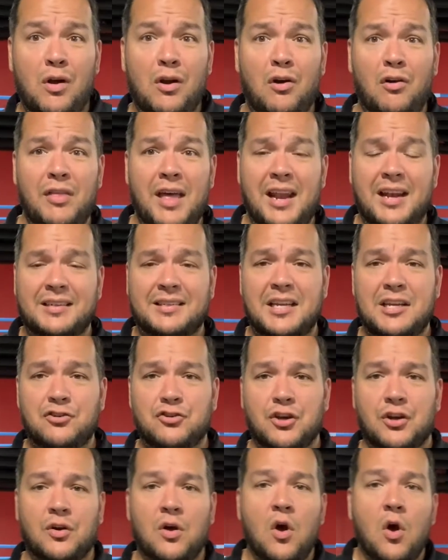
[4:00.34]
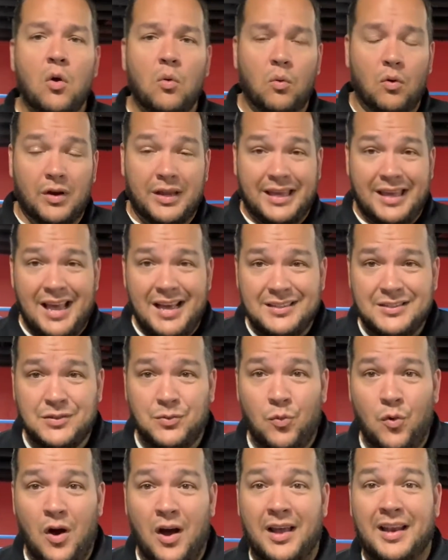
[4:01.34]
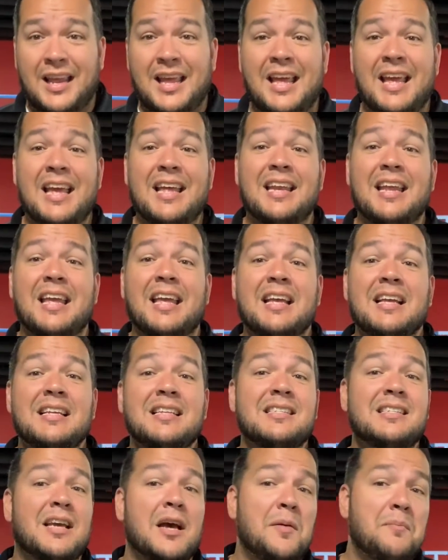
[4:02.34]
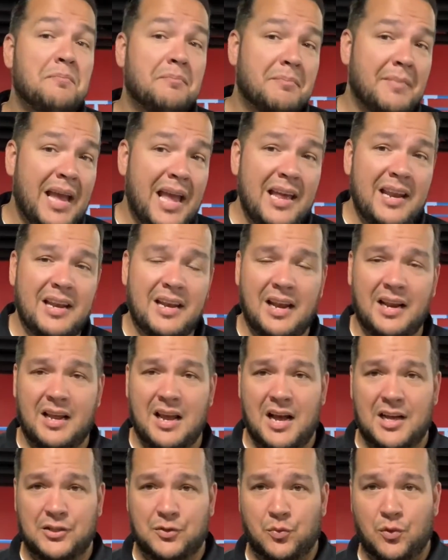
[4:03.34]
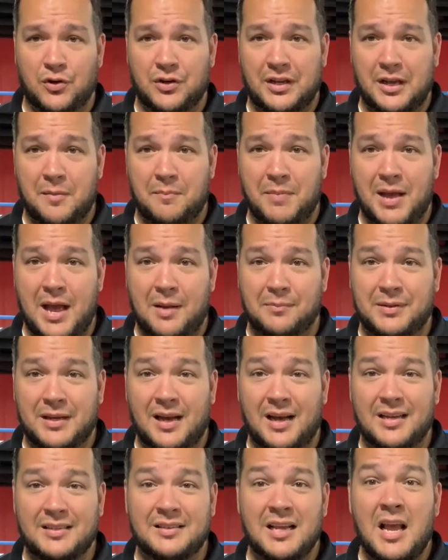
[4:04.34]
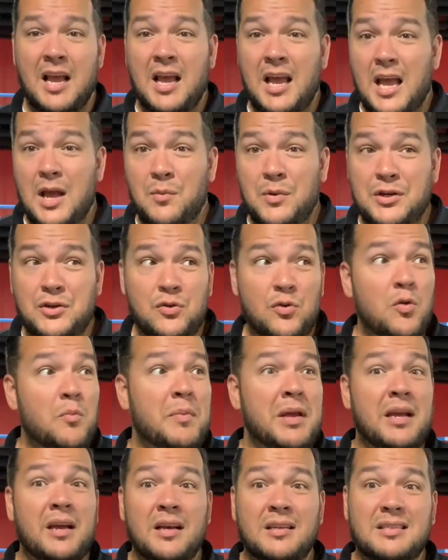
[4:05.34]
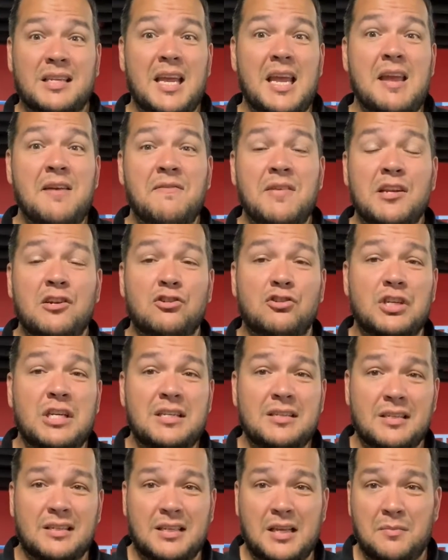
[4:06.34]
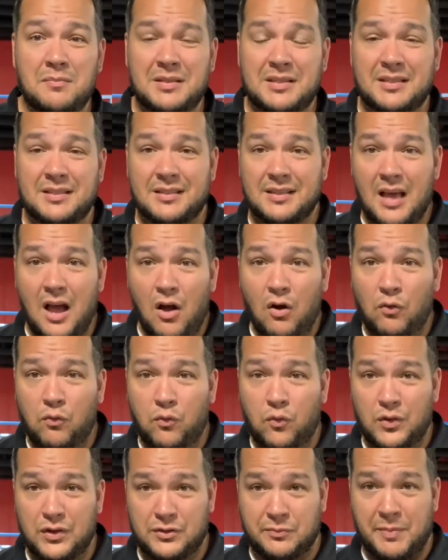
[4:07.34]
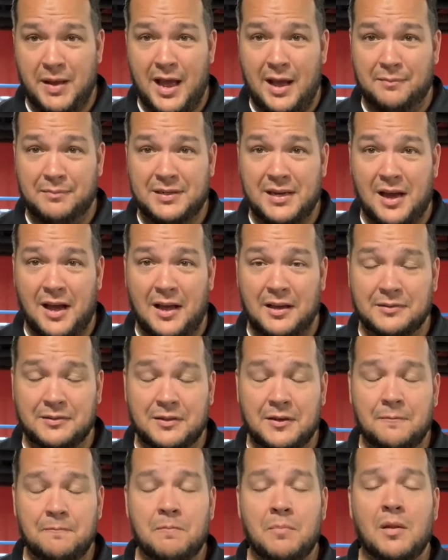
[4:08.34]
want all that attention. Well, guess what? It is commanded in God's word to get baptized. And we do it because even Jesus himself was baptized.